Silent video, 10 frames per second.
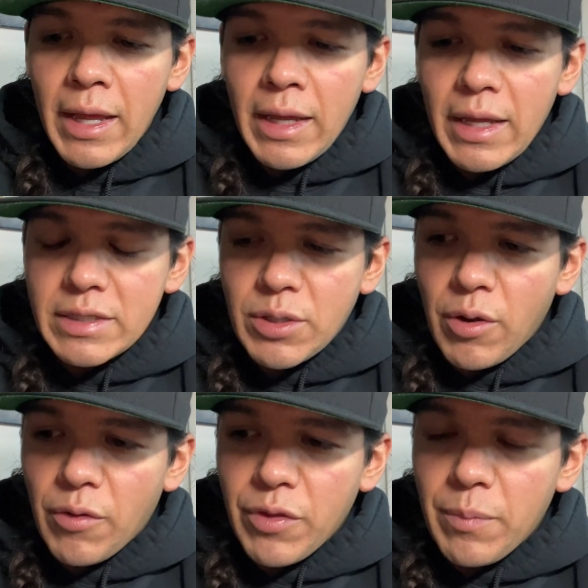It's
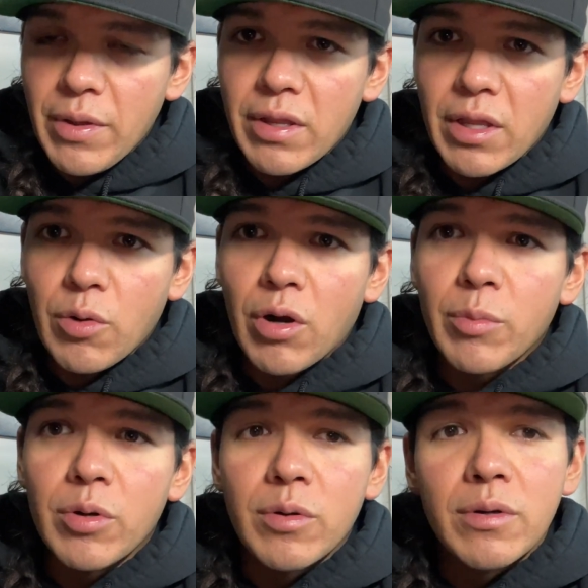called The Myth of
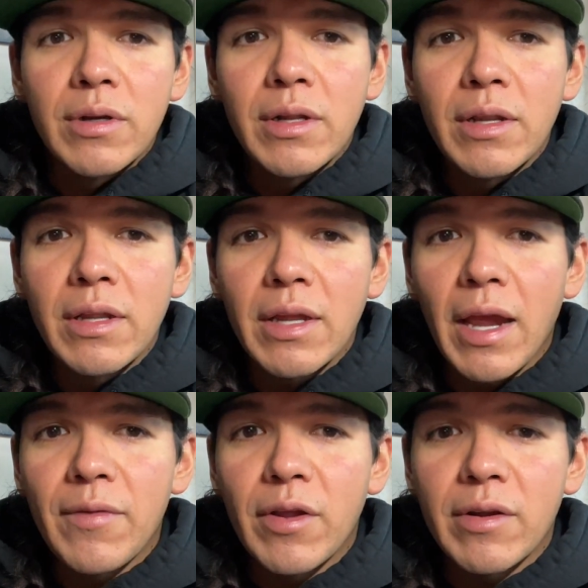Normal.
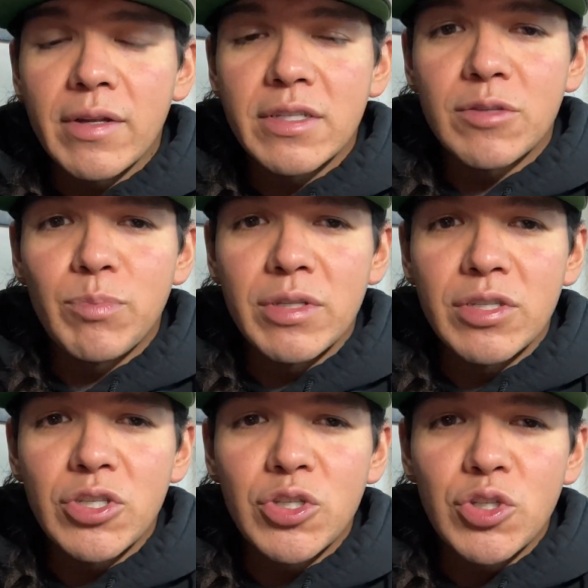And there has been
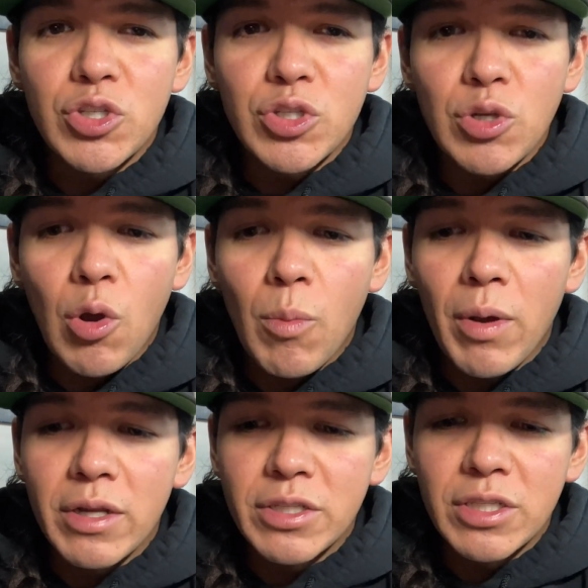so
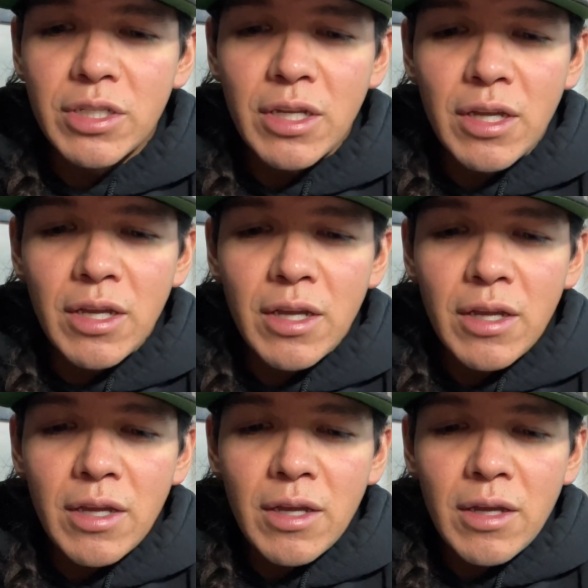much
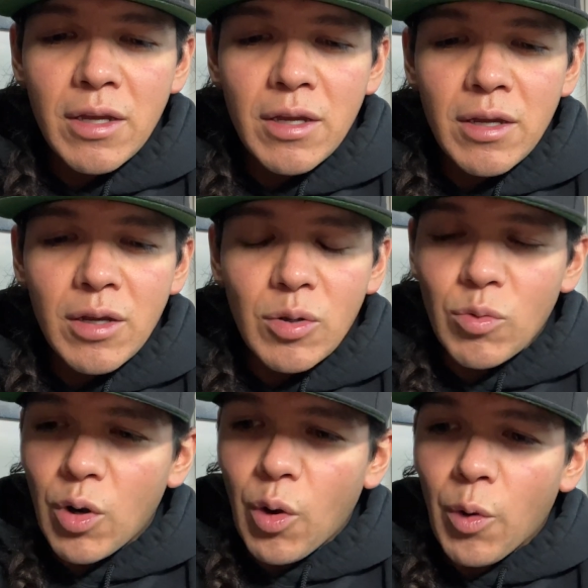
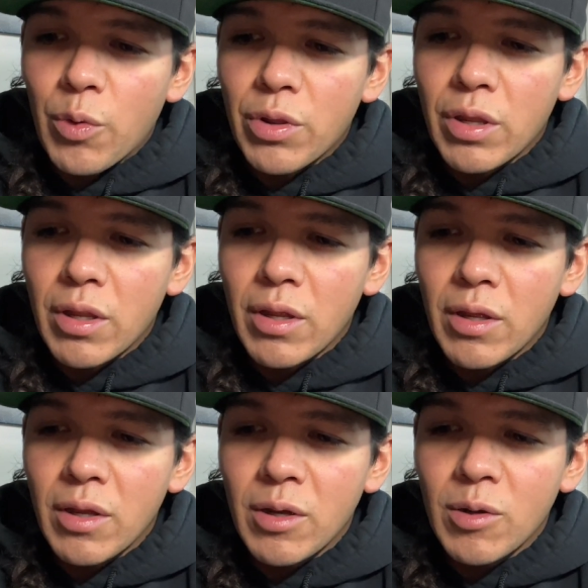growth
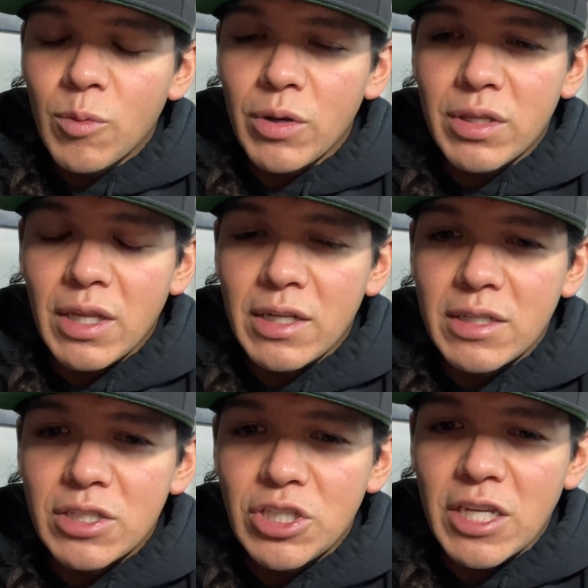
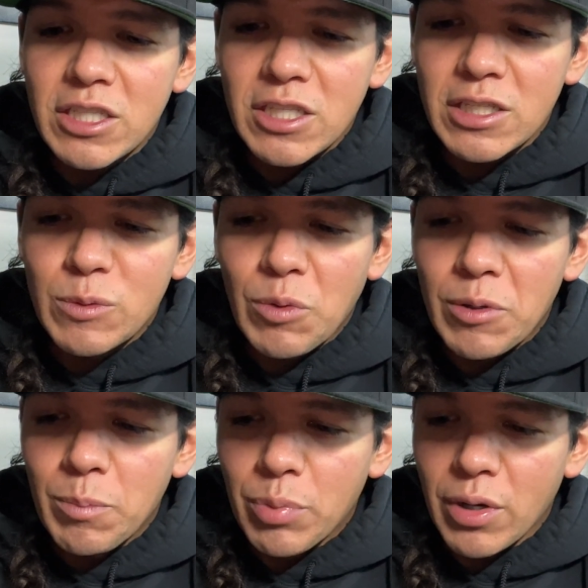within just this
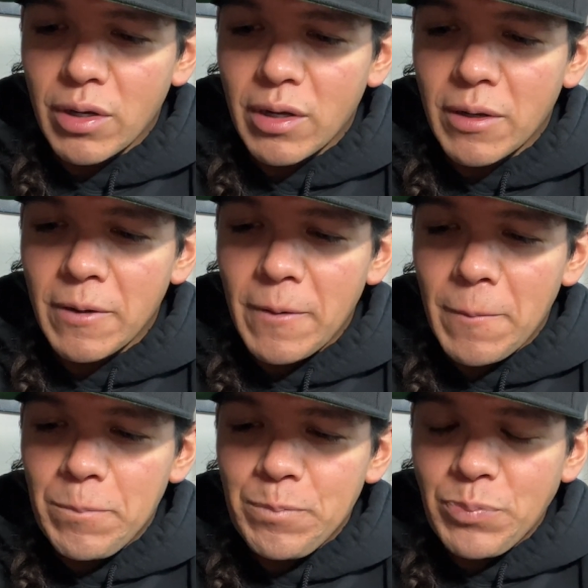one book.
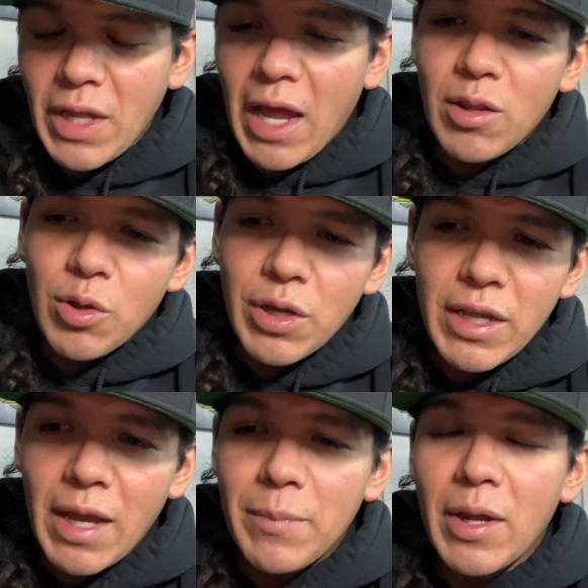At
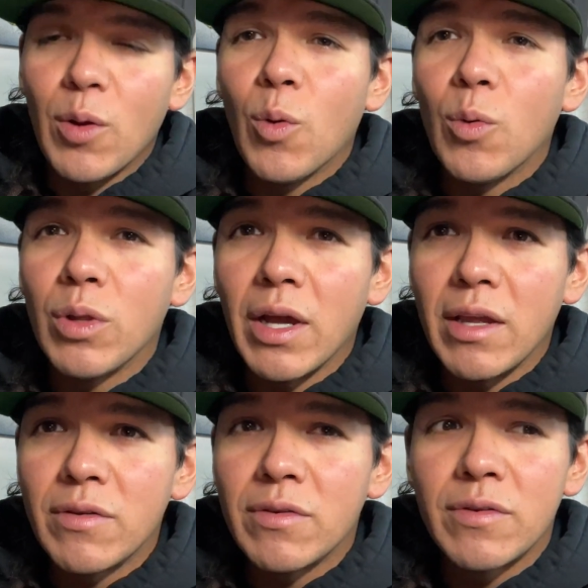looking at my own
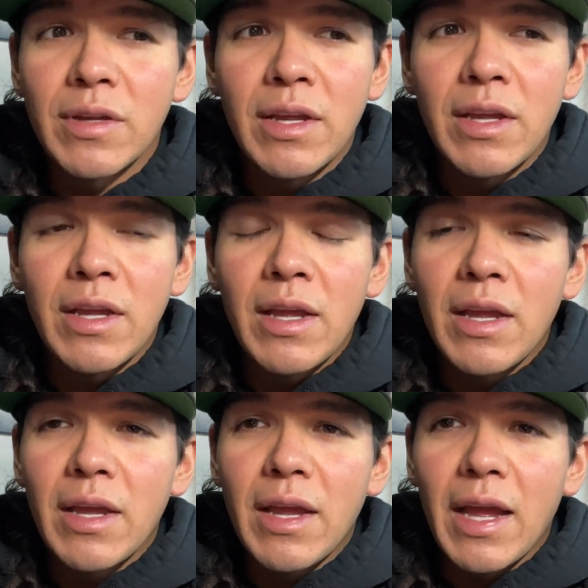life
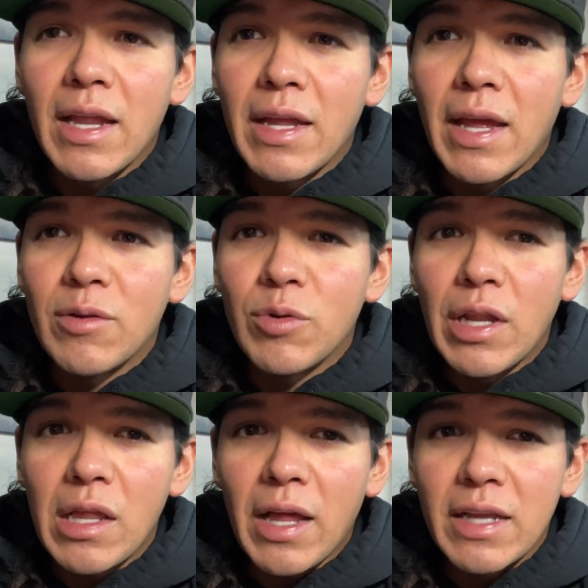and
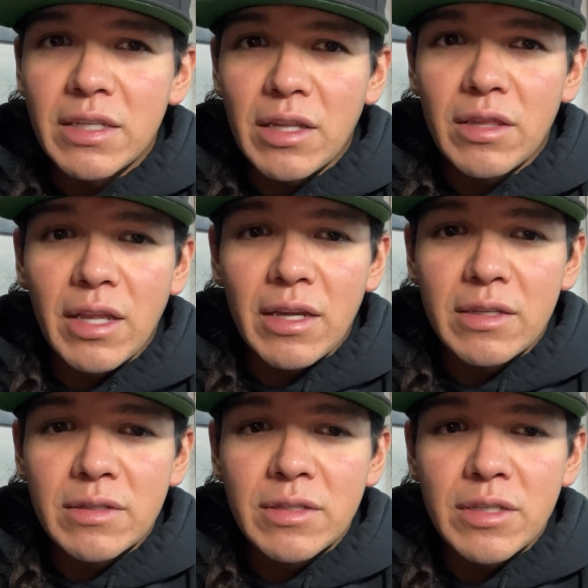realizing
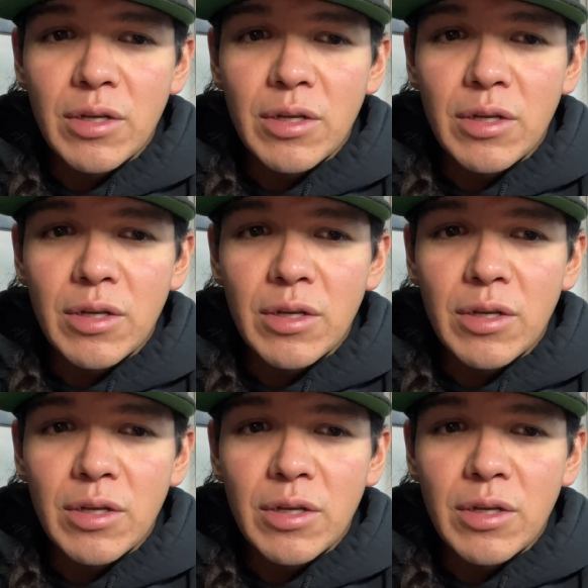things,